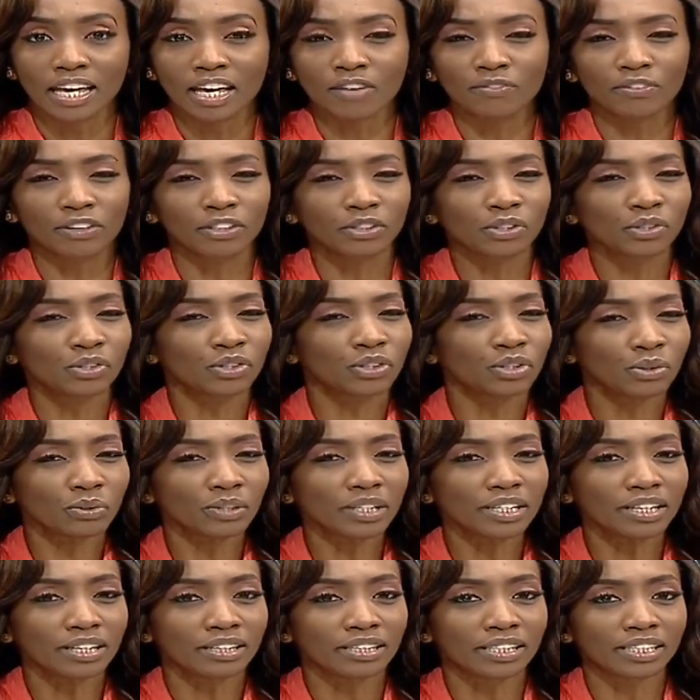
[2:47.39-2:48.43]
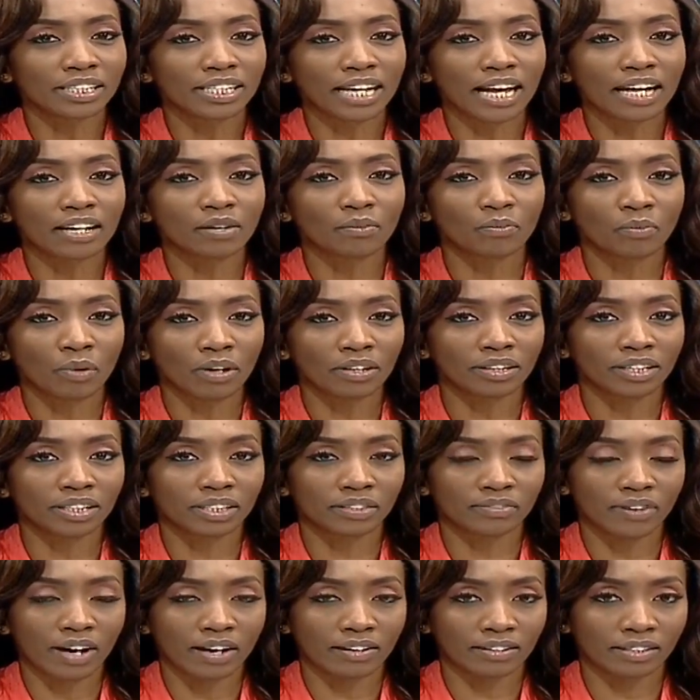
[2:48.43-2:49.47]
if we're to truly understand what
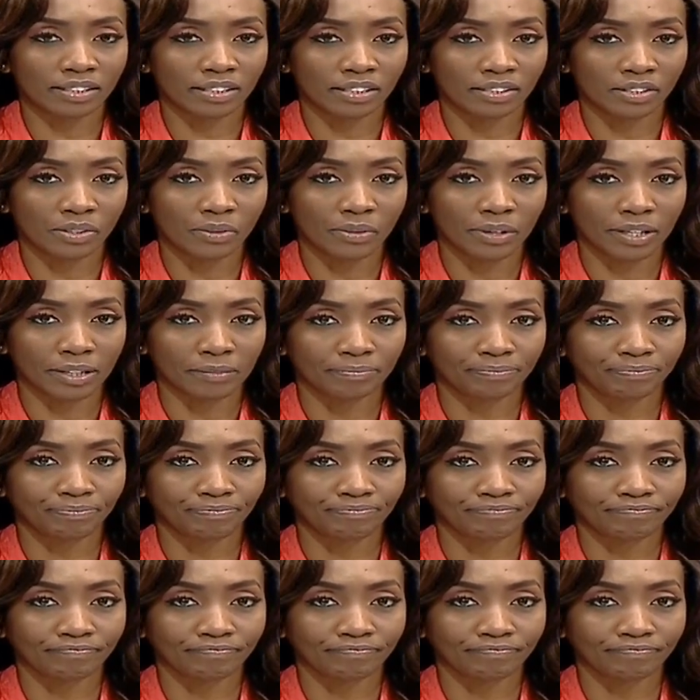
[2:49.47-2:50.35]
this virus is doing.